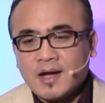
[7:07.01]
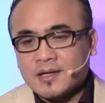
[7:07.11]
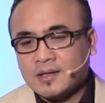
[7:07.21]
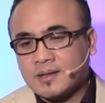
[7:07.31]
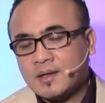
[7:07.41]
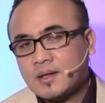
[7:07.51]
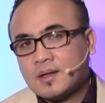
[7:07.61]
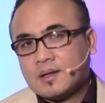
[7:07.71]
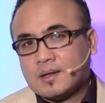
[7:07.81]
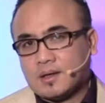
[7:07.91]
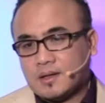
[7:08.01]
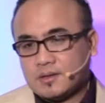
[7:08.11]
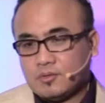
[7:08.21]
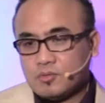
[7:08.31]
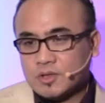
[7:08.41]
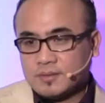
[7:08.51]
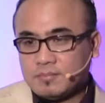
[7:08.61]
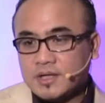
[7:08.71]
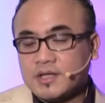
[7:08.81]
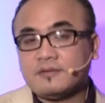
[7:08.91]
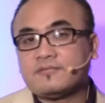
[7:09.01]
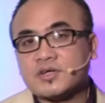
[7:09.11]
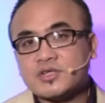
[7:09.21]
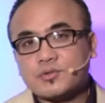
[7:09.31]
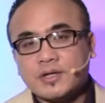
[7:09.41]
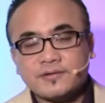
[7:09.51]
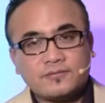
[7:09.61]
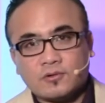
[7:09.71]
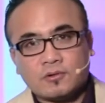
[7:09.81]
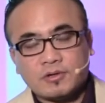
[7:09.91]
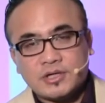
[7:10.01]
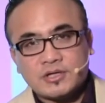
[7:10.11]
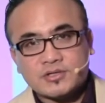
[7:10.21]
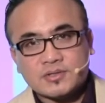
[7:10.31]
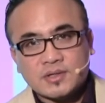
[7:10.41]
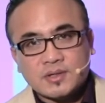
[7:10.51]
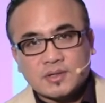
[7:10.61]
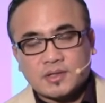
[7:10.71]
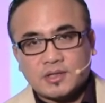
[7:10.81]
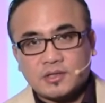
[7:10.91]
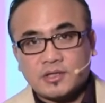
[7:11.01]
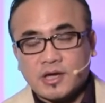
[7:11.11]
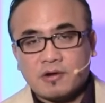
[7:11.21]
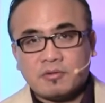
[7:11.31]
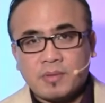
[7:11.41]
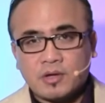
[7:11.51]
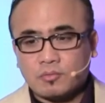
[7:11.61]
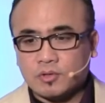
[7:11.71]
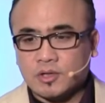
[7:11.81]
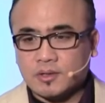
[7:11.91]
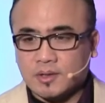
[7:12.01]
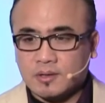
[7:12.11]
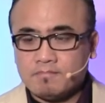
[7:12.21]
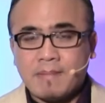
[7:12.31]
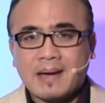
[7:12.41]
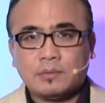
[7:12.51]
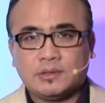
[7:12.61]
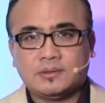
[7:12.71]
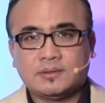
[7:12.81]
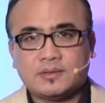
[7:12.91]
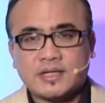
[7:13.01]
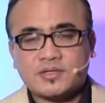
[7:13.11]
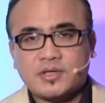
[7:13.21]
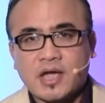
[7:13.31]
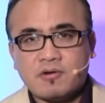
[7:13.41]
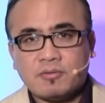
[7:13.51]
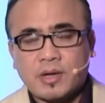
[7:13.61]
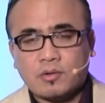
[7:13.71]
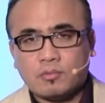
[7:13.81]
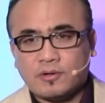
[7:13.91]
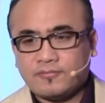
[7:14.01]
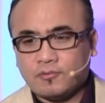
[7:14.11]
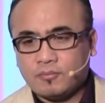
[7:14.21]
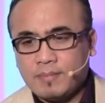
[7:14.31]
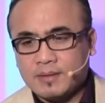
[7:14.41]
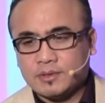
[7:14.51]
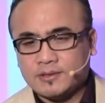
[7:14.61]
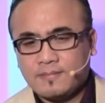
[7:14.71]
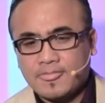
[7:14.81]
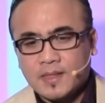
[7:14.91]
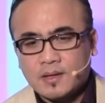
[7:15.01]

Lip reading: Again, the word money in verse 24 is in the Aramaic word mammon. That's the Aramaic word for mammon.